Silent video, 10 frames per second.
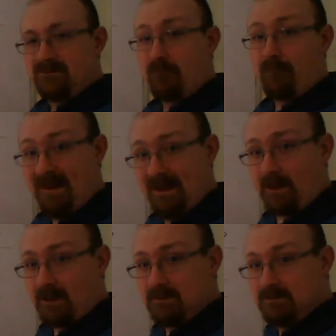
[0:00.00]
So from
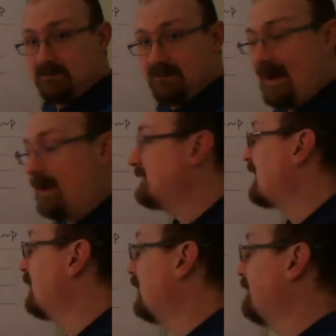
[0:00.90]
here, now we
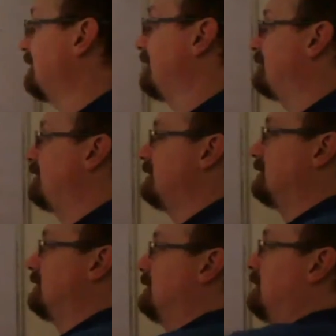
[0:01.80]
take a look at this.
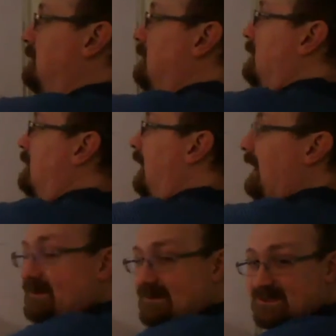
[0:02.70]

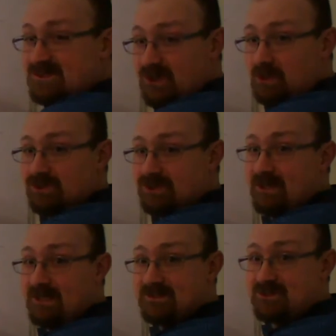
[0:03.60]
A
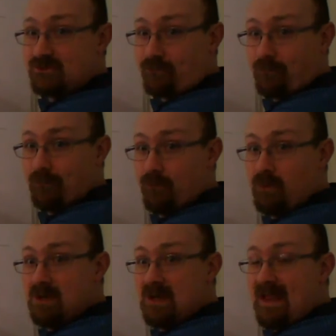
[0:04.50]
disjunction is
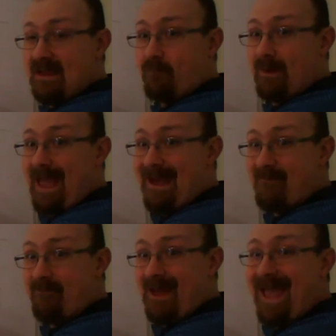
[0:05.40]
true if we
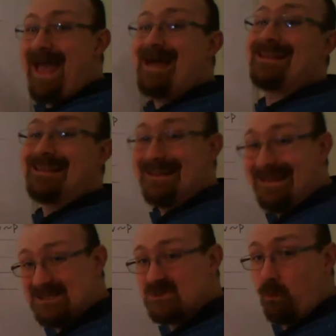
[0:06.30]
have at
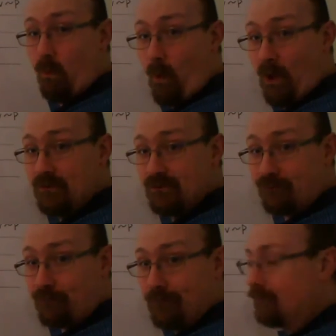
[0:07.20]
least one
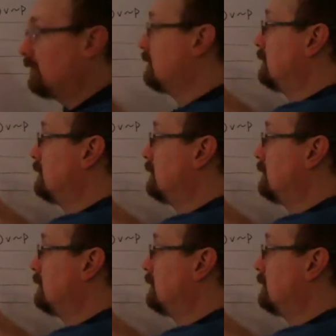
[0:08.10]
true.